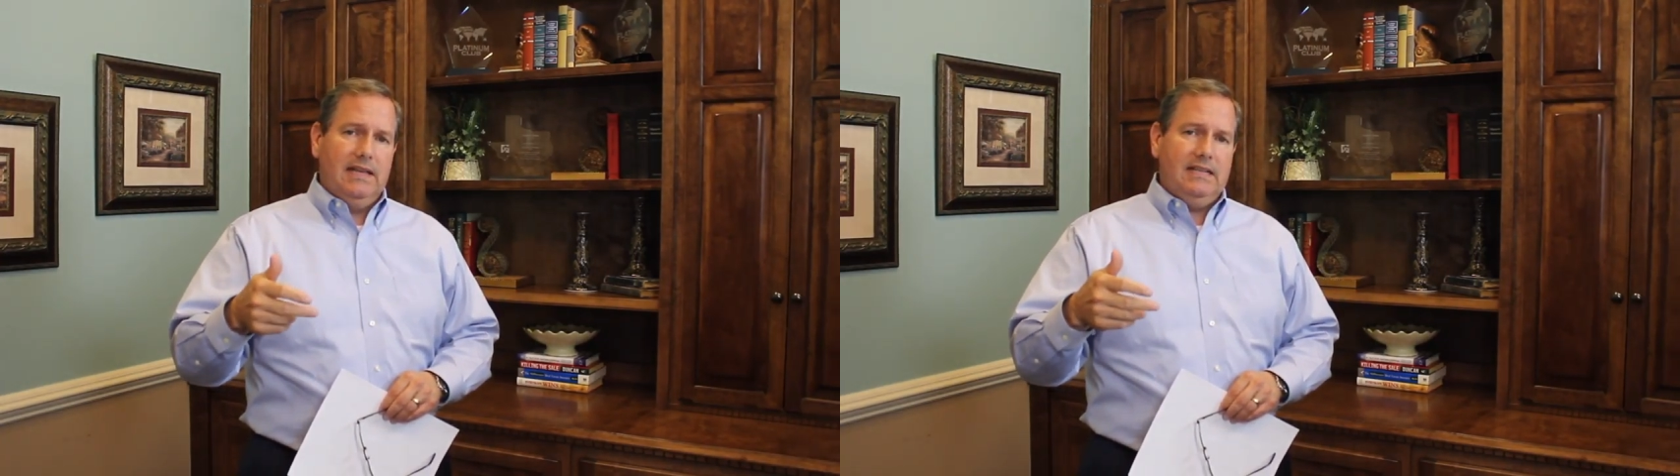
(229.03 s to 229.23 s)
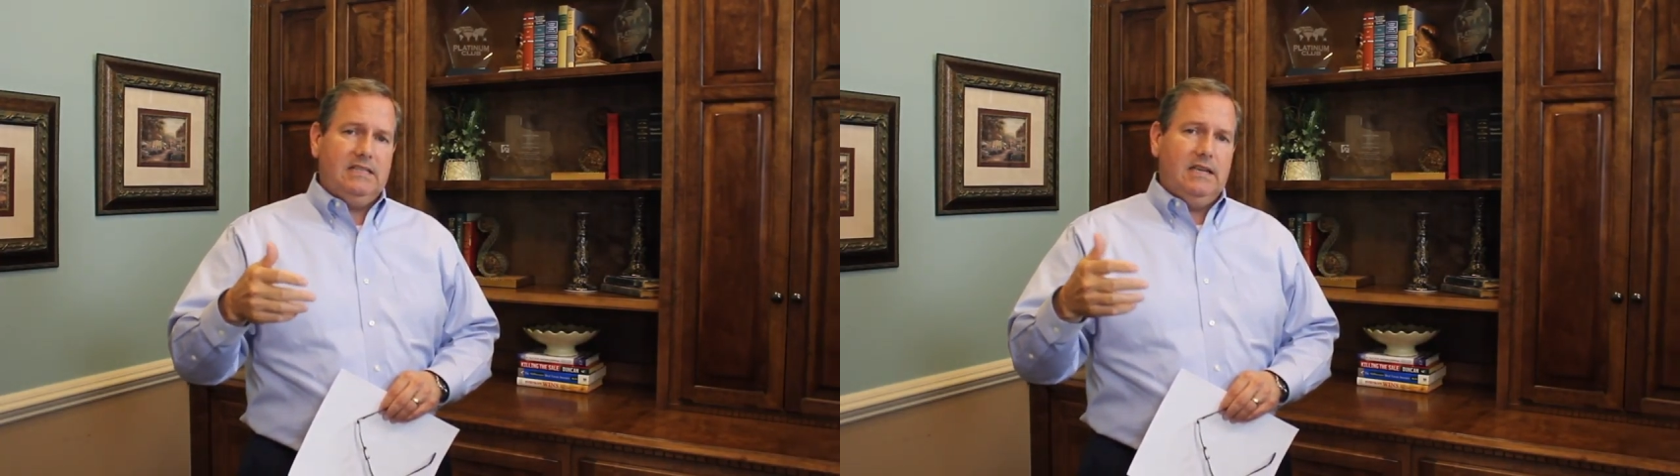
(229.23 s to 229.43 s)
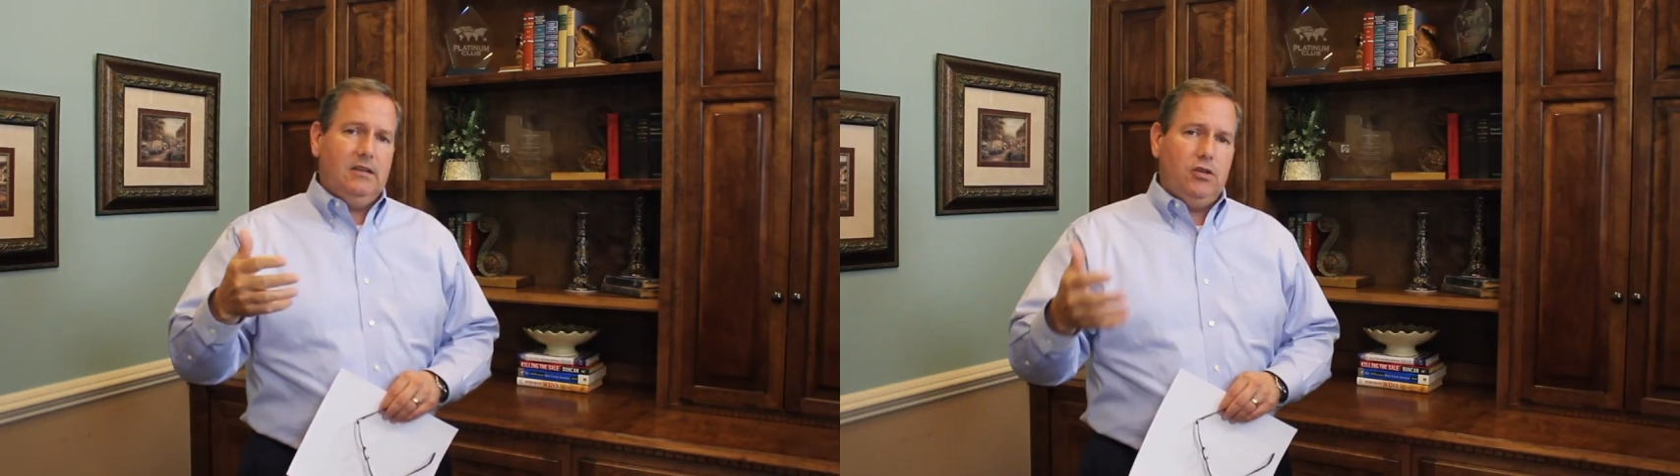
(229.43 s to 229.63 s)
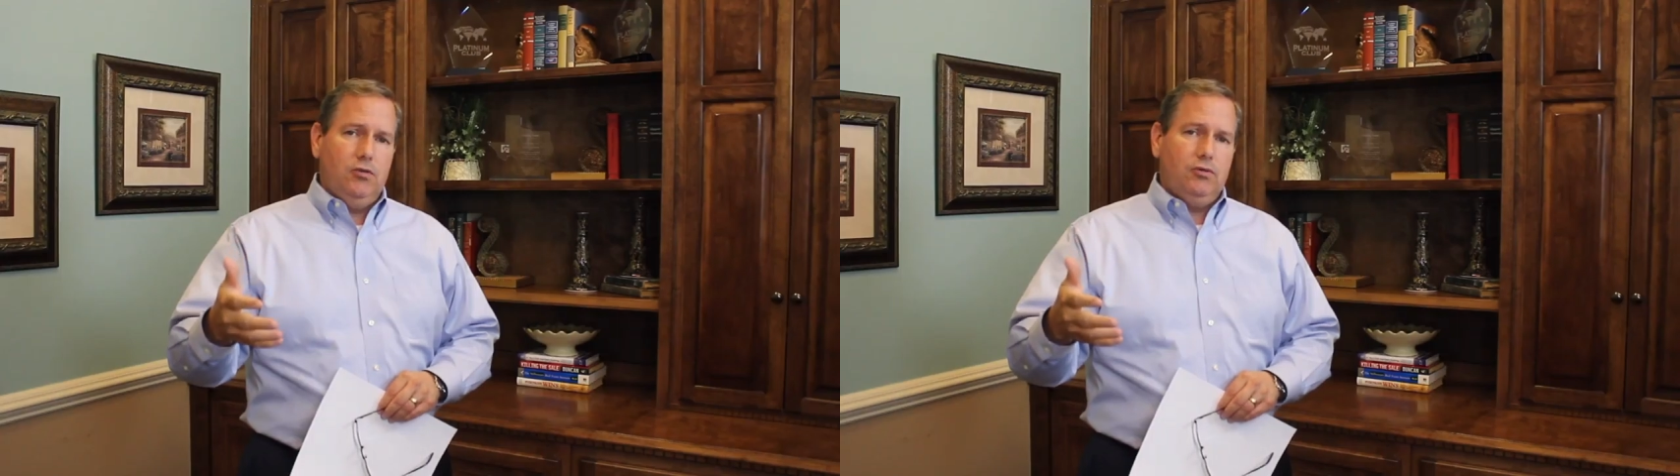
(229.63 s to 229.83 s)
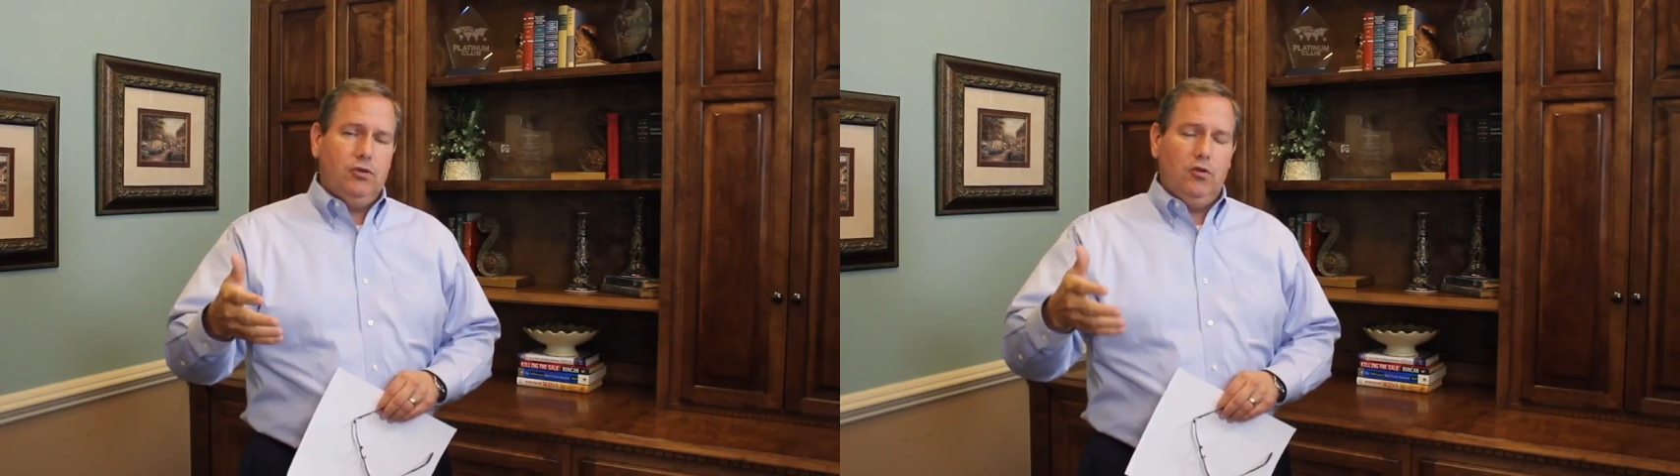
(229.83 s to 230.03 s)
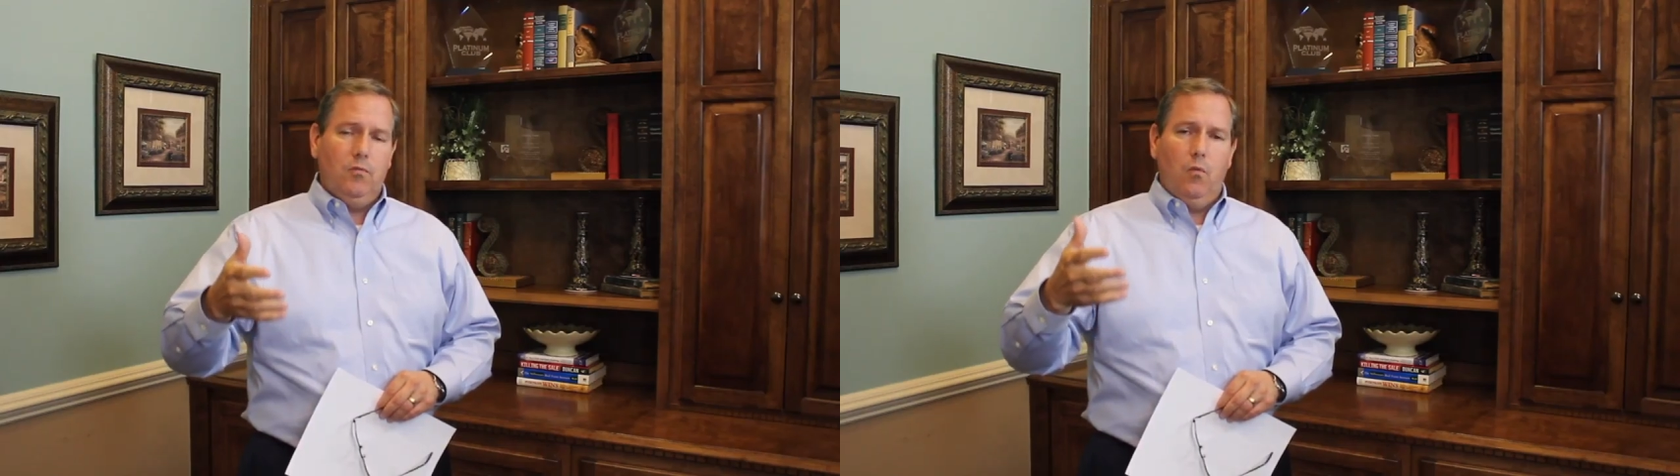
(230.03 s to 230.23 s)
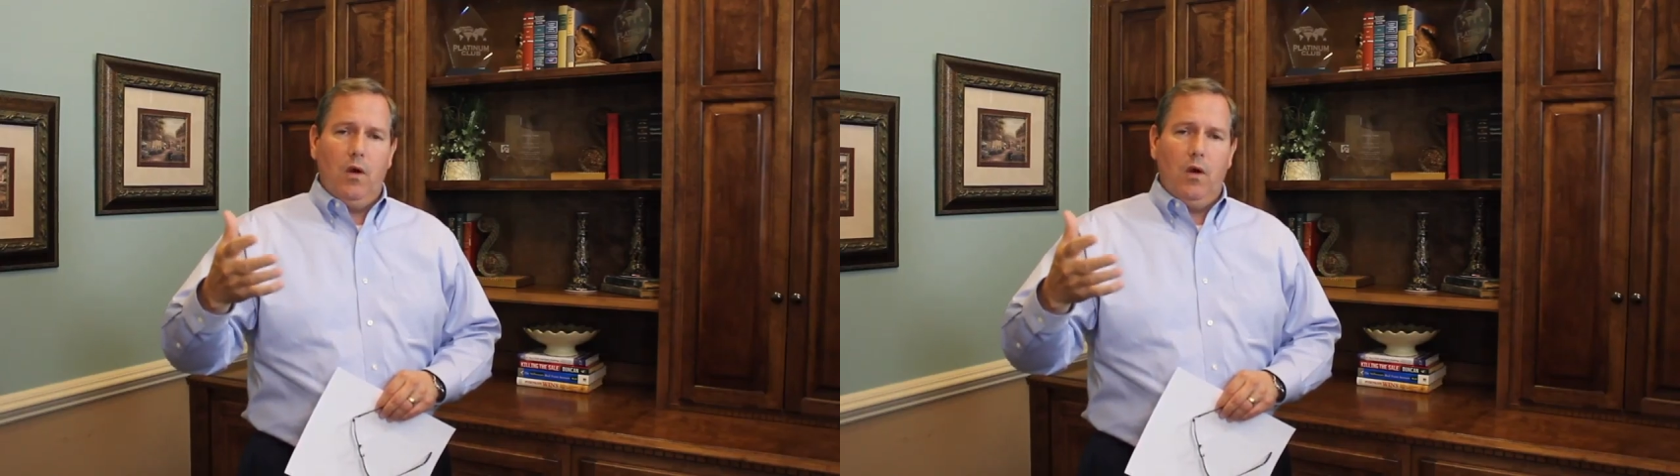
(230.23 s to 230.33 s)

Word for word: LinkedIn, YouTube,